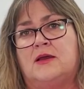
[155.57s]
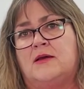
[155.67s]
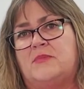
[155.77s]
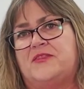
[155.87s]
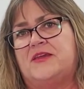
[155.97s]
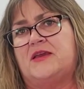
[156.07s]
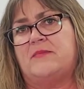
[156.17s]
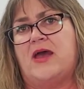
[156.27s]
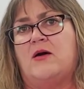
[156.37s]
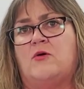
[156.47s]
But think
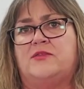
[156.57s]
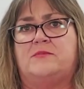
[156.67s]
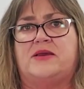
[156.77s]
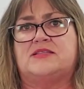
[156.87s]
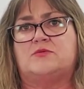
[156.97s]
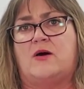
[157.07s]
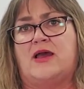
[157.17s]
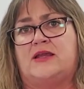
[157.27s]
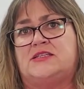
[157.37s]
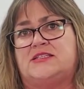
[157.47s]
about what the best
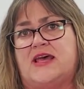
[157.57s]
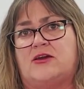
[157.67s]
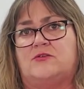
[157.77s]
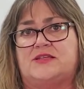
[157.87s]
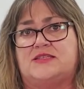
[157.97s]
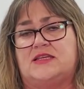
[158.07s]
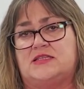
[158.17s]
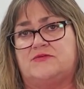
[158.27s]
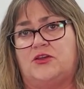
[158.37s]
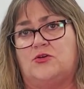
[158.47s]
way to tackle this
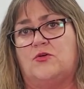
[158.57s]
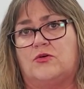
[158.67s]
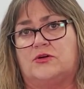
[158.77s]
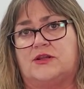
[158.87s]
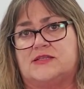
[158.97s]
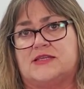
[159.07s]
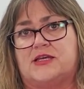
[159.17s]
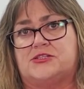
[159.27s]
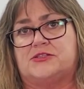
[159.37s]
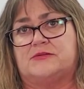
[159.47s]
is for your
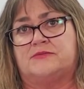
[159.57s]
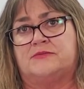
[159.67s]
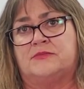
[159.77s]
organisation.